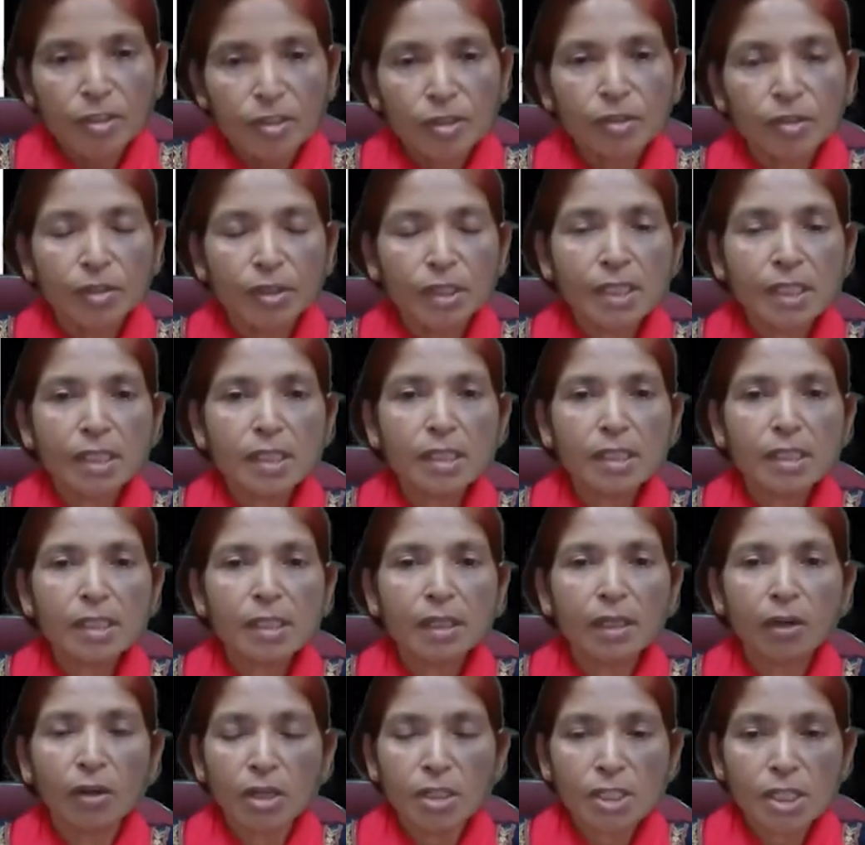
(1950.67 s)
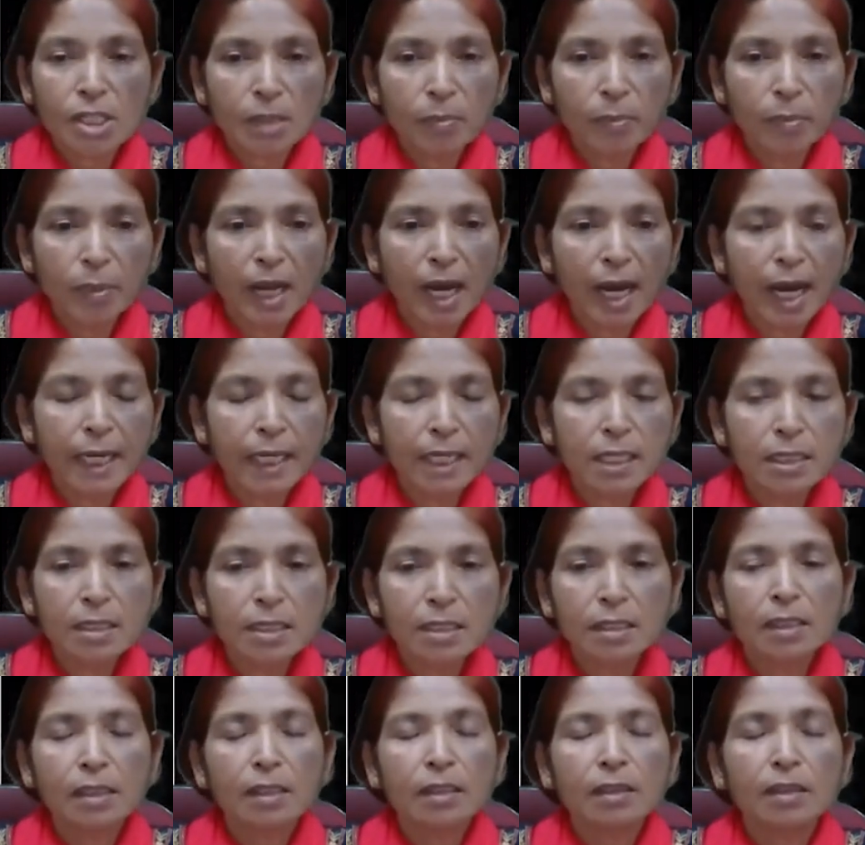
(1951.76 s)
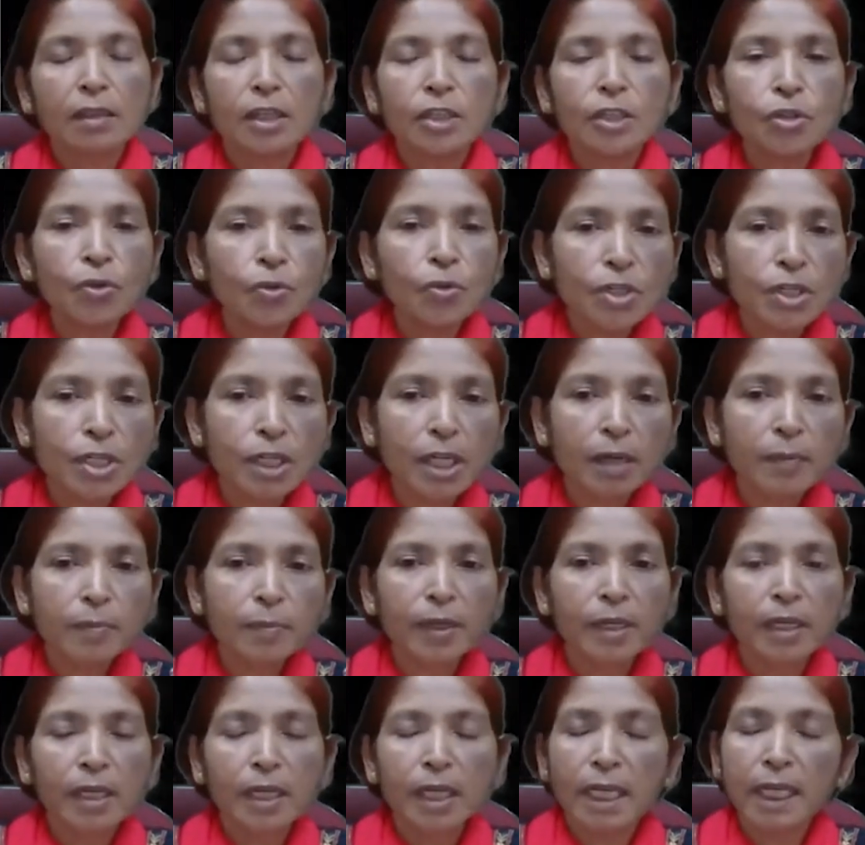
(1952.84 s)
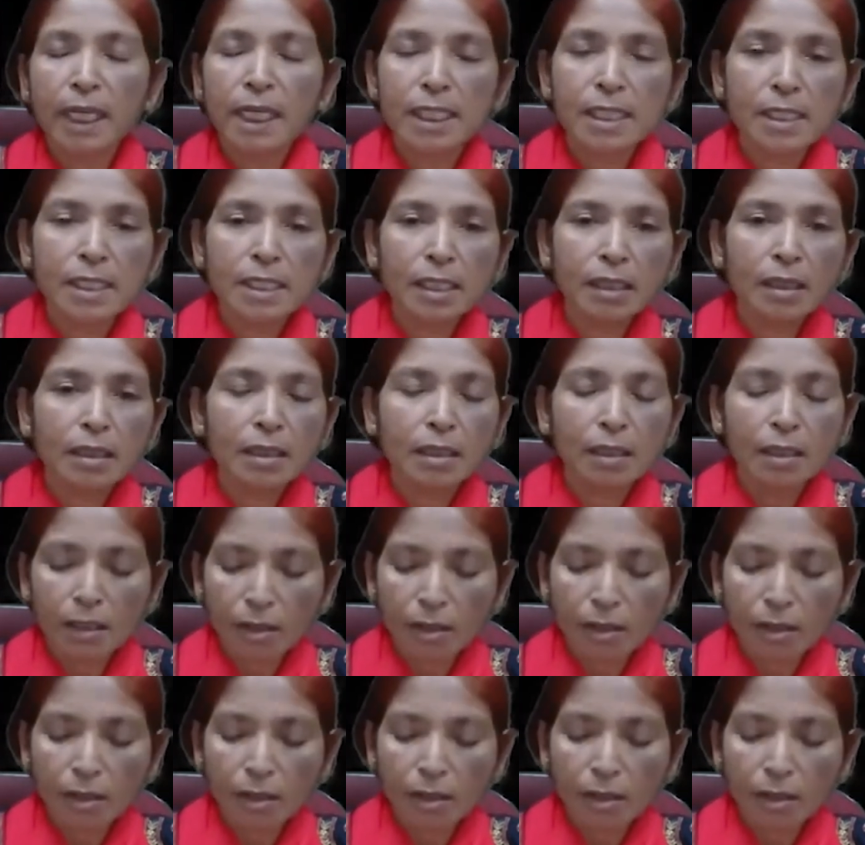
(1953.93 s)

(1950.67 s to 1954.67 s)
So this is the logic behind the U-shaped AC